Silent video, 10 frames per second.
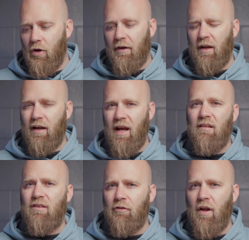not an
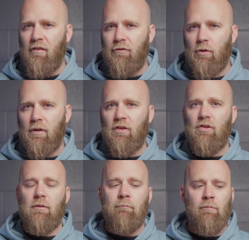A7R IV issue.